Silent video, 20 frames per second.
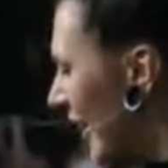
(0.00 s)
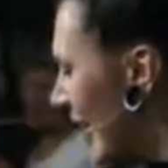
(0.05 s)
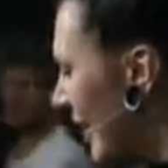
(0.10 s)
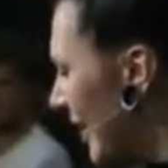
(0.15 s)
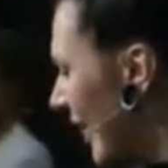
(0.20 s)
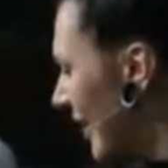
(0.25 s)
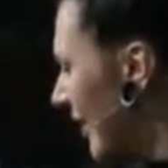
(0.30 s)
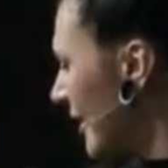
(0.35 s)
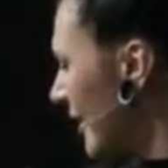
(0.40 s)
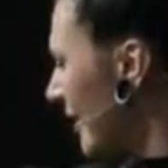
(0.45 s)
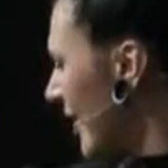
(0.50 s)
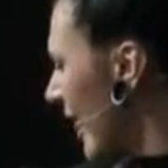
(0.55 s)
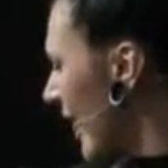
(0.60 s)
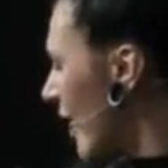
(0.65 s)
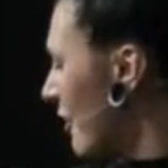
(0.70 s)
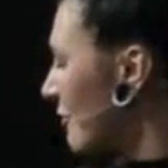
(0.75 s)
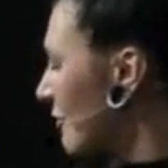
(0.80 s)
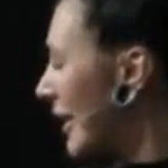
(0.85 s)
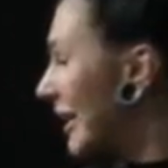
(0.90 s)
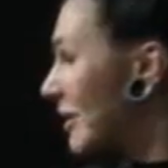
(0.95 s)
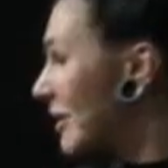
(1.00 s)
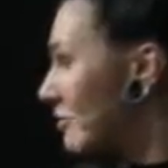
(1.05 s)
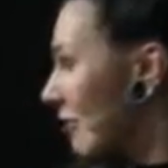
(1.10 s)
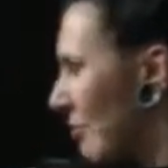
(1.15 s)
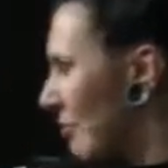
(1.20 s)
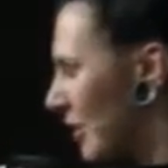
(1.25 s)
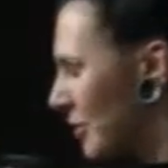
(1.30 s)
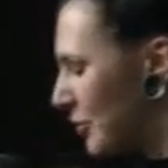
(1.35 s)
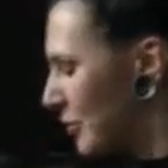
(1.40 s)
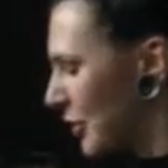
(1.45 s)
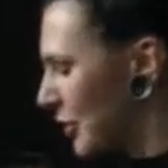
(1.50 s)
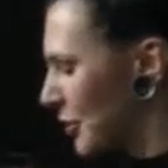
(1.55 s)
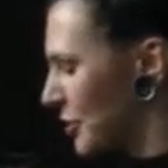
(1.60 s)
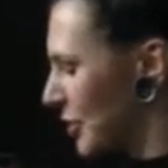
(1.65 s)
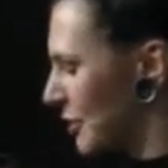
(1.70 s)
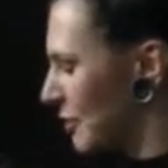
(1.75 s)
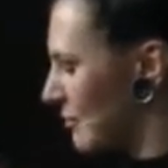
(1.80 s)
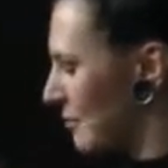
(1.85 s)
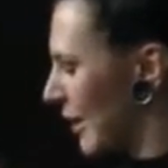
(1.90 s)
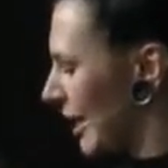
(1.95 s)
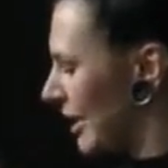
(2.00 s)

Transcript: And then I've made a rum infusion